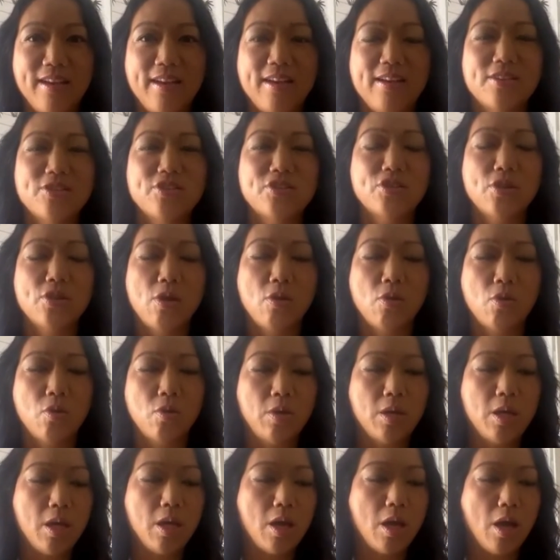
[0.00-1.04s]
So,
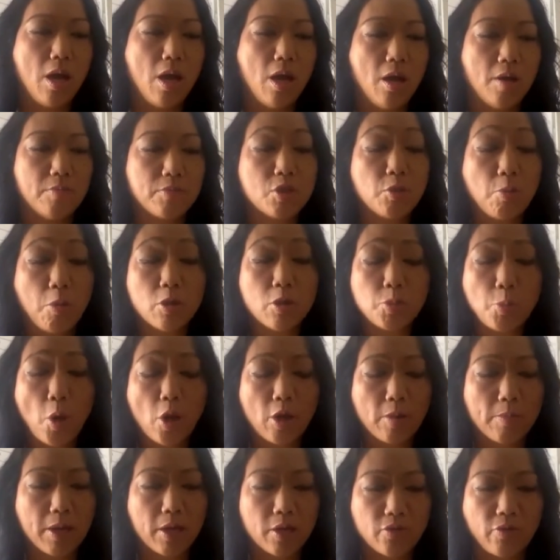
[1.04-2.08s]
so
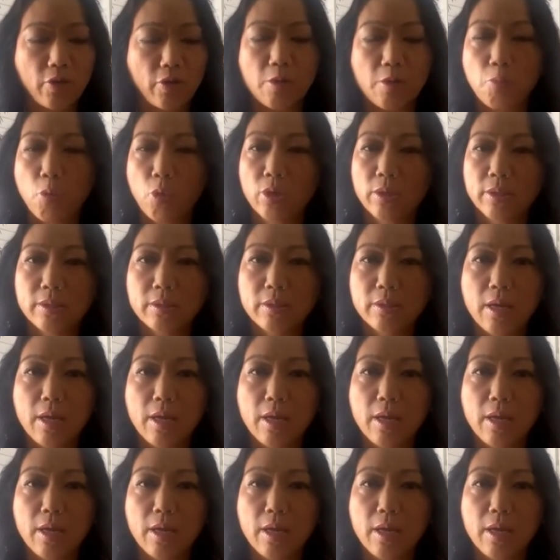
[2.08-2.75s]
postpartum care is very important.